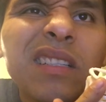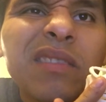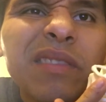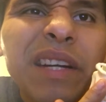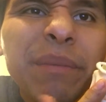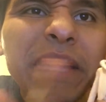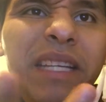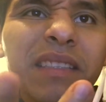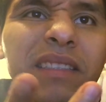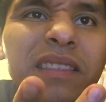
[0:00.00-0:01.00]
Where am
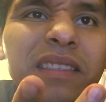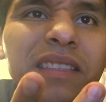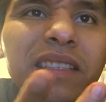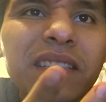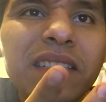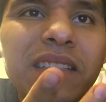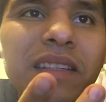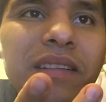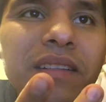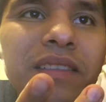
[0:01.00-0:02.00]
I?
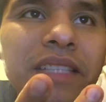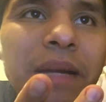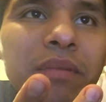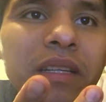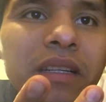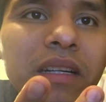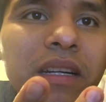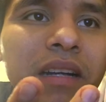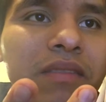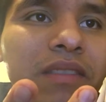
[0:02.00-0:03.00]
Scapula.
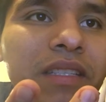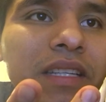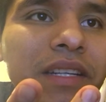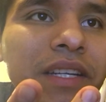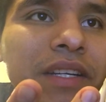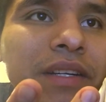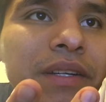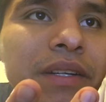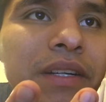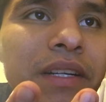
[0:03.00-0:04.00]
I don't see it
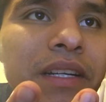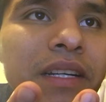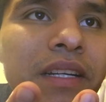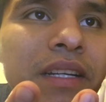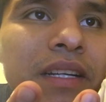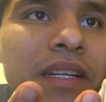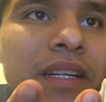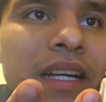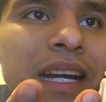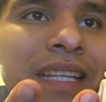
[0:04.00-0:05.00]
here.
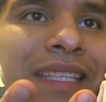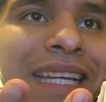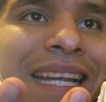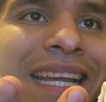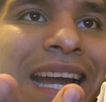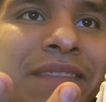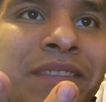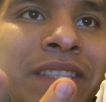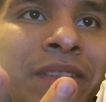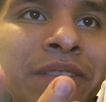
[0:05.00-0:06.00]
I think I didn't have
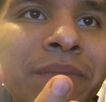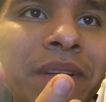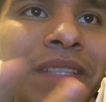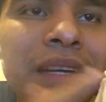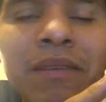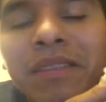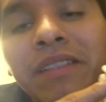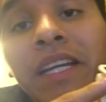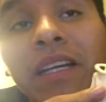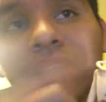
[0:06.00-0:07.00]
to tell you about that. Or
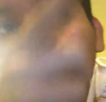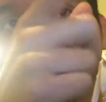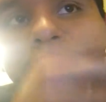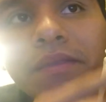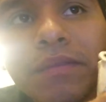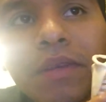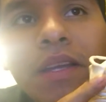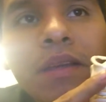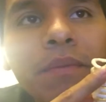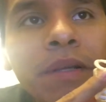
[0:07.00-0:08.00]
yeah,
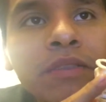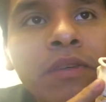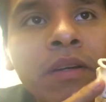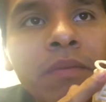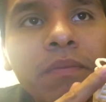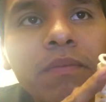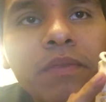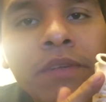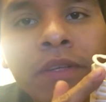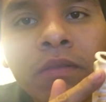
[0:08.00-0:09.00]
pectoral
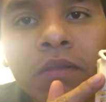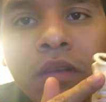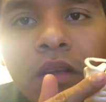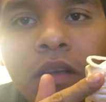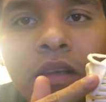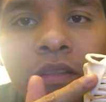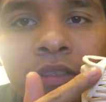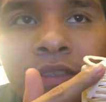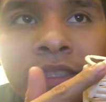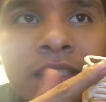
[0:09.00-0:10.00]
girdle.
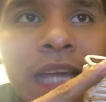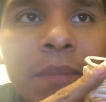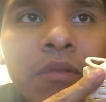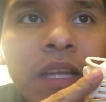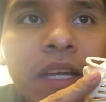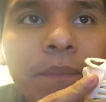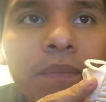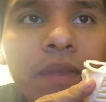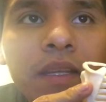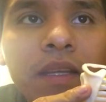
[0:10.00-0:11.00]
This is the scapula.
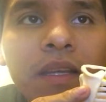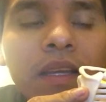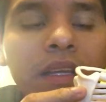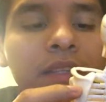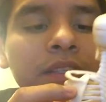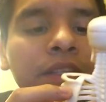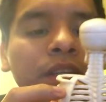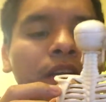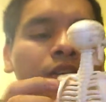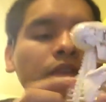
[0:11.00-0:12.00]
The
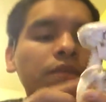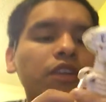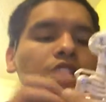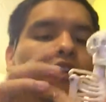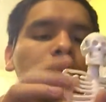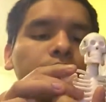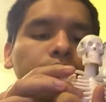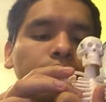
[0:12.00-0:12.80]
acromion.